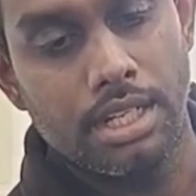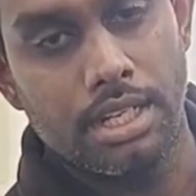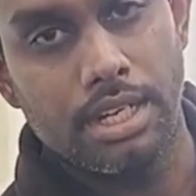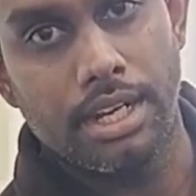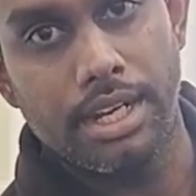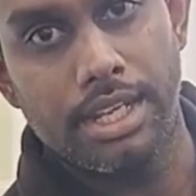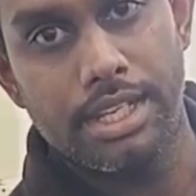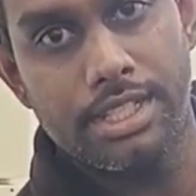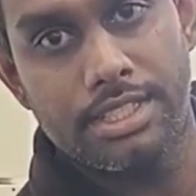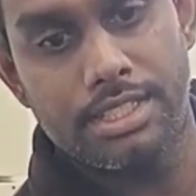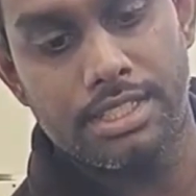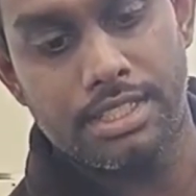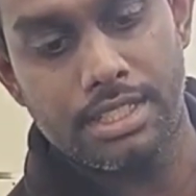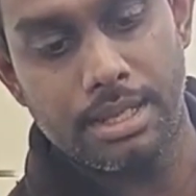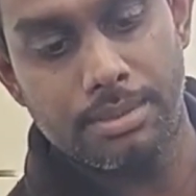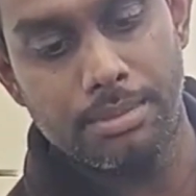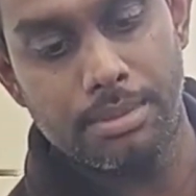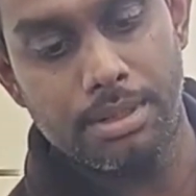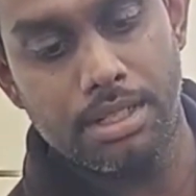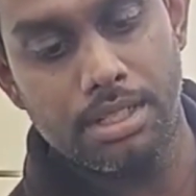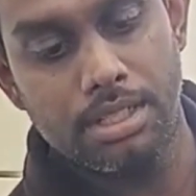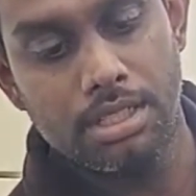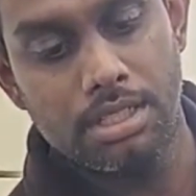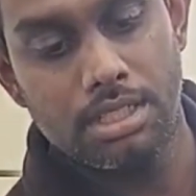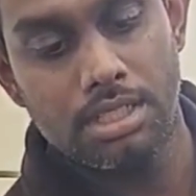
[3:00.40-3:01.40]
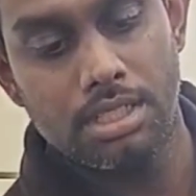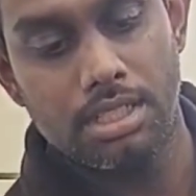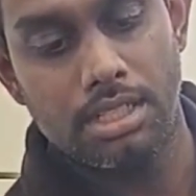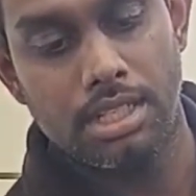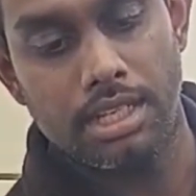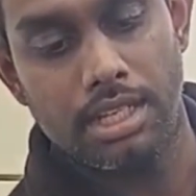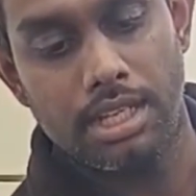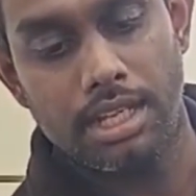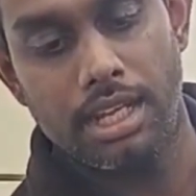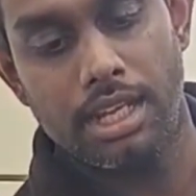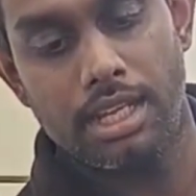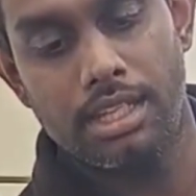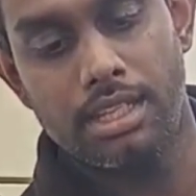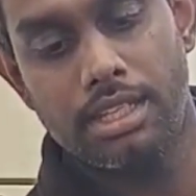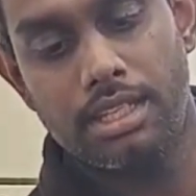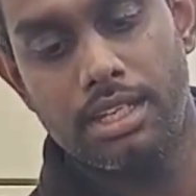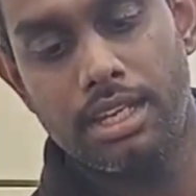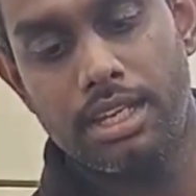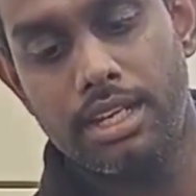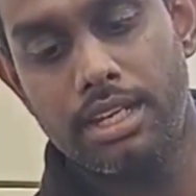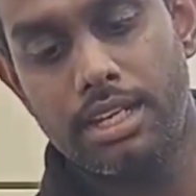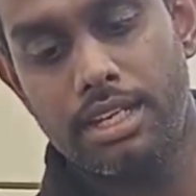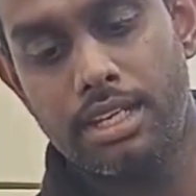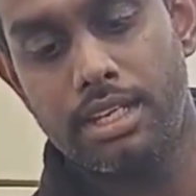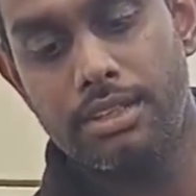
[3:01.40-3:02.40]
raised terminal and the
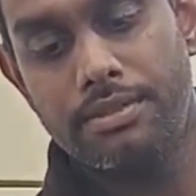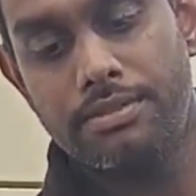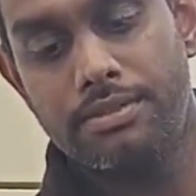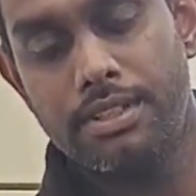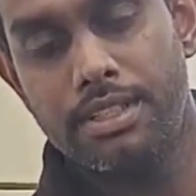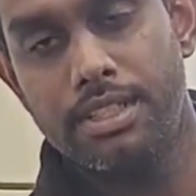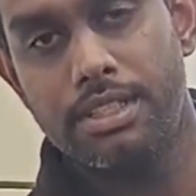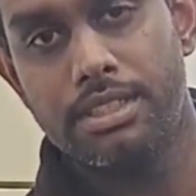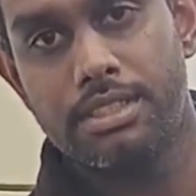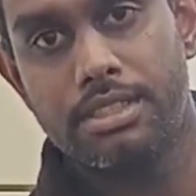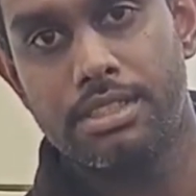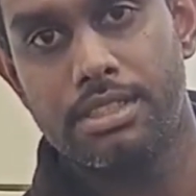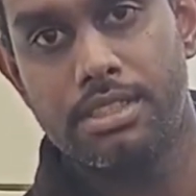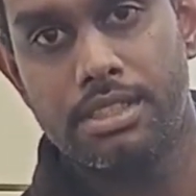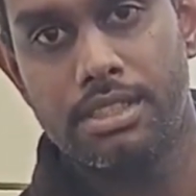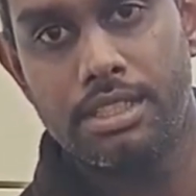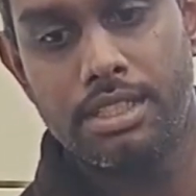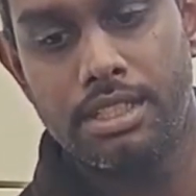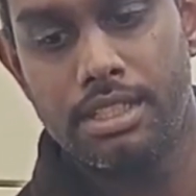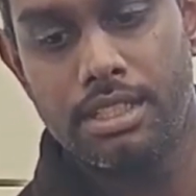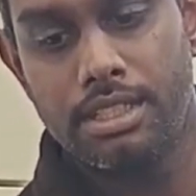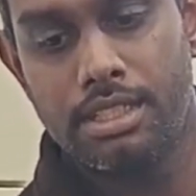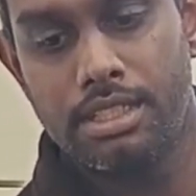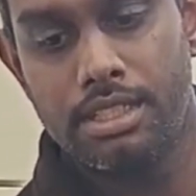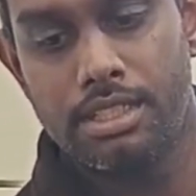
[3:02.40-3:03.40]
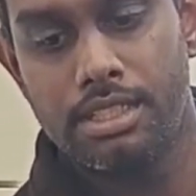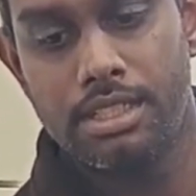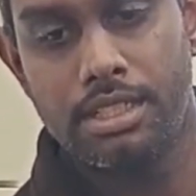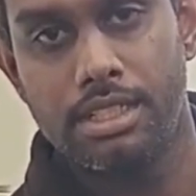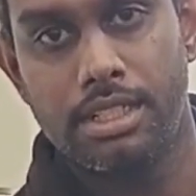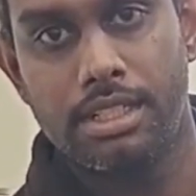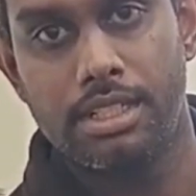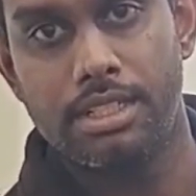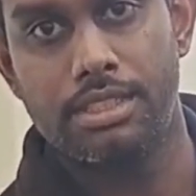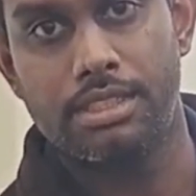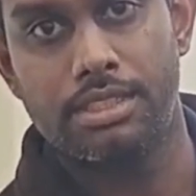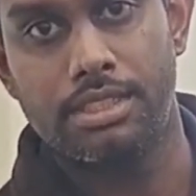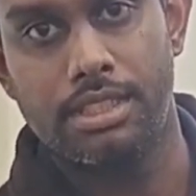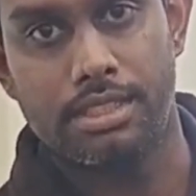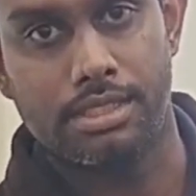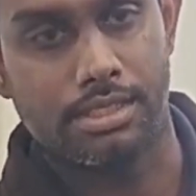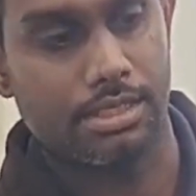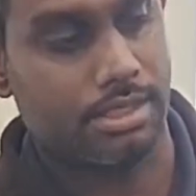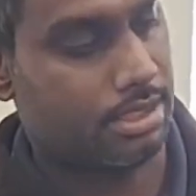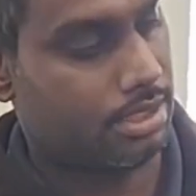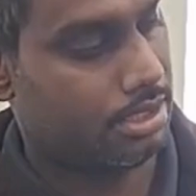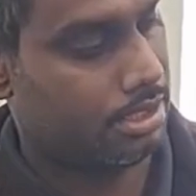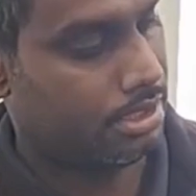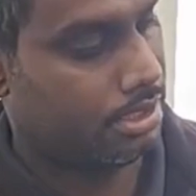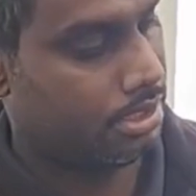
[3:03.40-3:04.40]
negative is
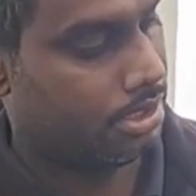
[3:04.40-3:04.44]
recessed.